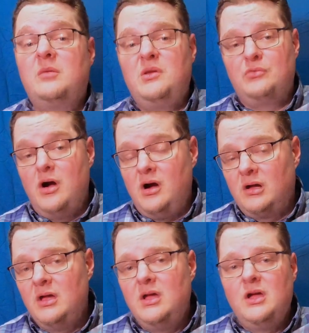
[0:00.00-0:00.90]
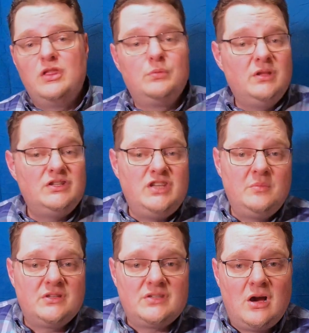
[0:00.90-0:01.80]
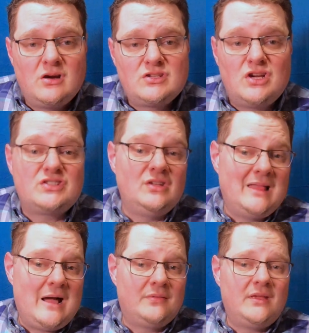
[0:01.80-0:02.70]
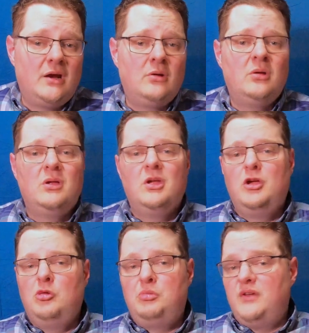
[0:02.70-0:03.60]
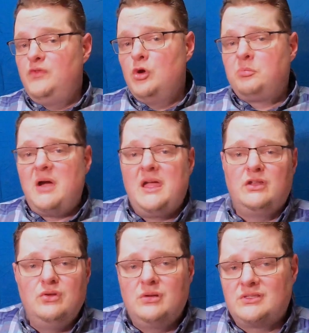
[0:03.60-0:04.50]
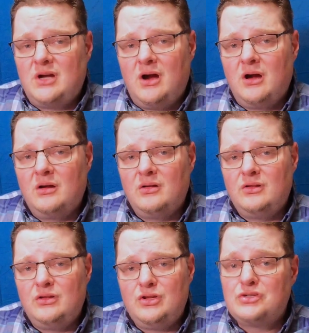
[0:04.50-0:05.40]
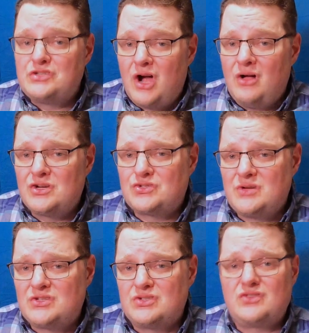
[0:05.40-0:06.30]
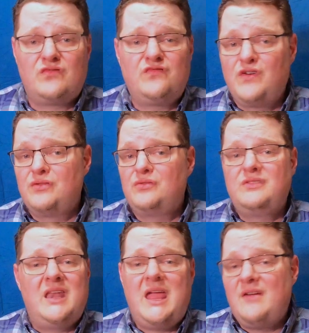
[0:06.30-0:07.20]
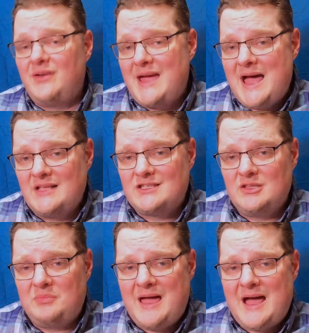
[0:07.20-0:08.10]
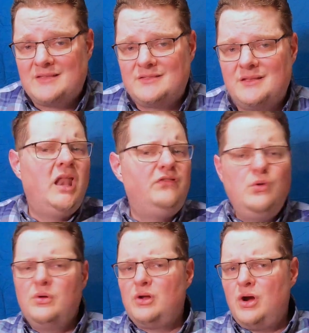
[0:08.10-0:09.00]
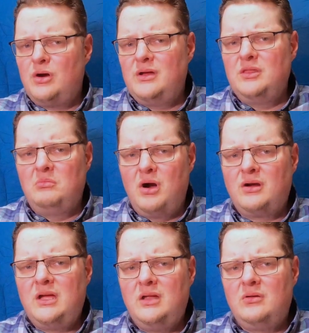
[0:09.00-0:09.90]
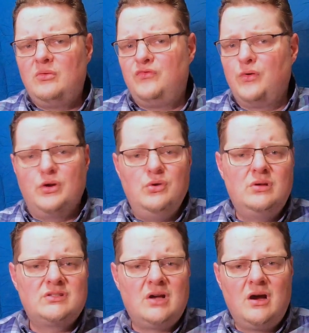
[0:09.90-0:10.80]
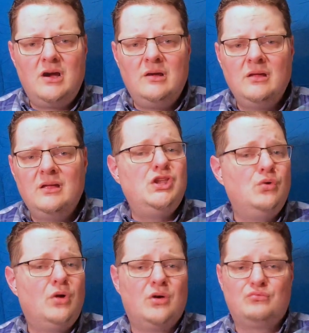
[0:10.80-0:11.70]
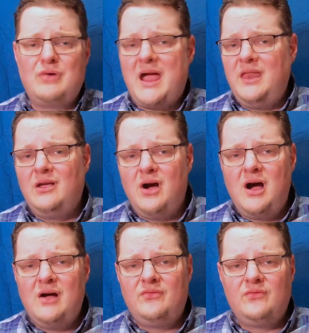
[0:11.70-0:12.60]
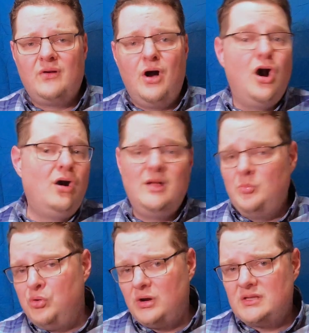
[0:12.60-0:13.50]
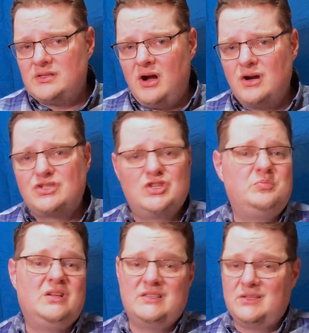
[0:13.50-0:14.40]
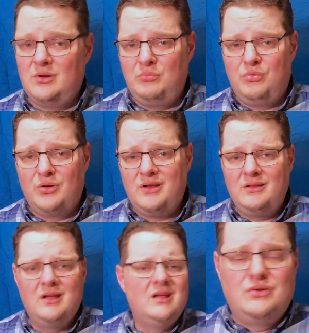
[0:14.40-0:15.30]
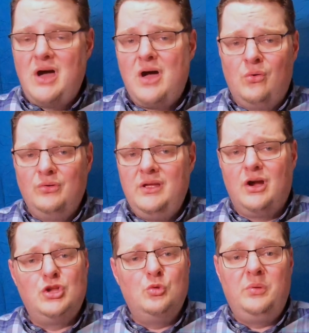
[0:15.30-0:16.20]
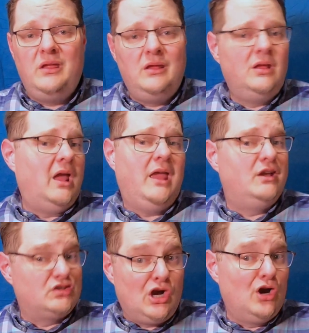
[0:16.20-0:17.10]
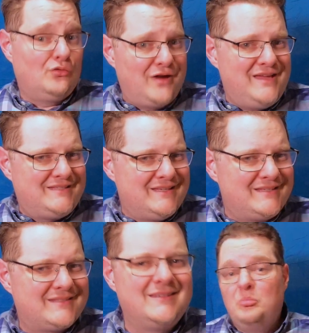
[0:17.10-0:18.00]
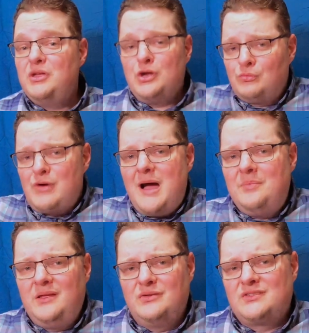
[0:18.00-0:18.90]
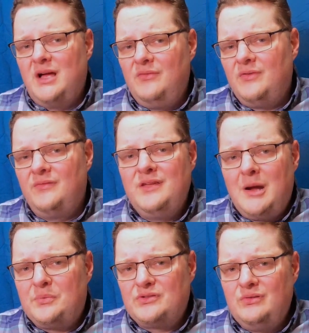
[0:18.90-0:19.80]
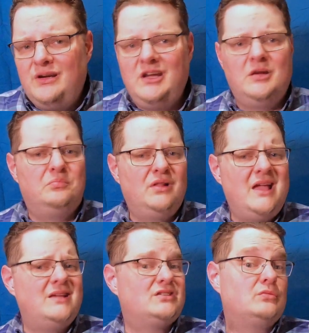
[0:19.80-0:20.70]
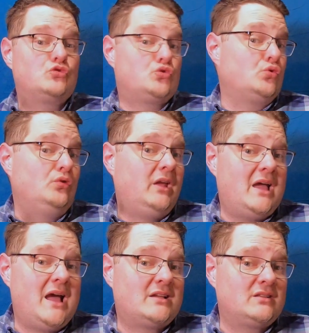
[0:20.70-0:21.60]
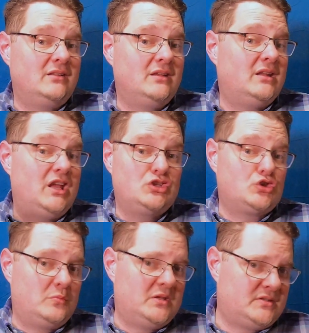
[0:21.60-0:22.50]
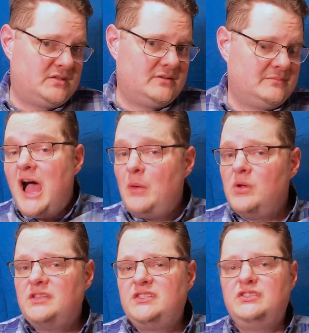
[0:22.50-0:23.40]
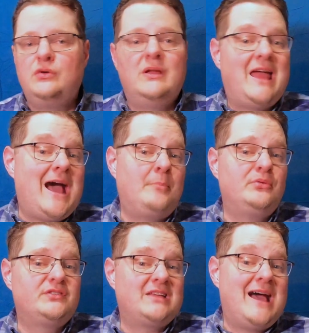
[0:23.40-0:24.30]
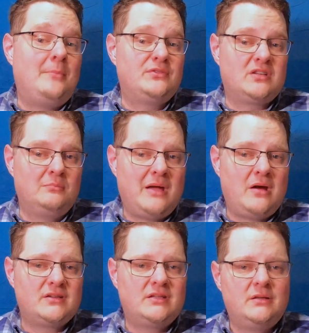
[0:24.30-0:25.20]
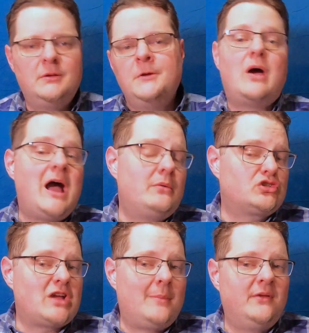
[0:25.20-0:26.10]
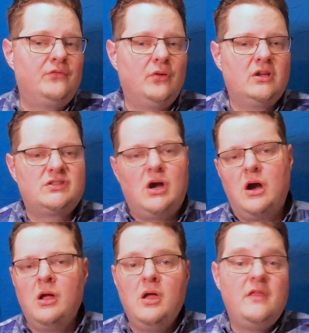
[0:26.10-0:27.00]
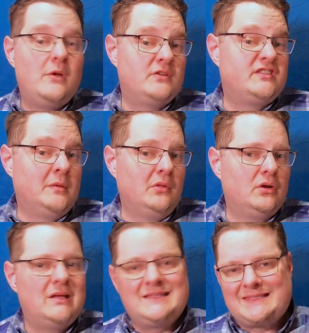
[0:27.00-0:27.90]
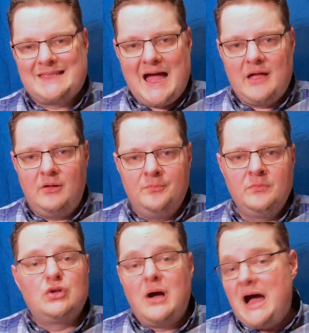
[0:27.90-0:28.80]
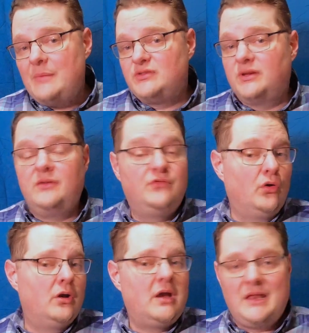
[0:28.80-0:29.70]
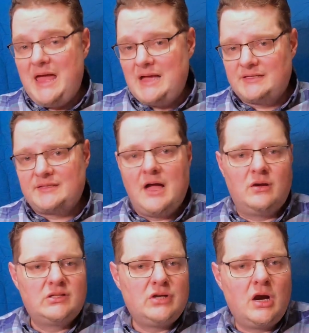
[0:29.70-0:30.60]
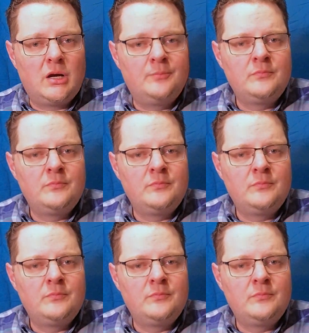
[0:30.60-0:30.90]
get me wrong, the really cheap guitars are still out there, but if you are buying a new guitar, your dollar stretches further than it ever has in the past. And if you are in the market for a new guitar and you are writing off all import guitars just because they're imported, not only are you being a guitar racist, but you're robbing yourself of the opportunity to play some truly excellent instruments. I wanted to do an apples to apples comparison, so I was shopping for a guitar that was similar in style. So I was looking for an S-style guitar.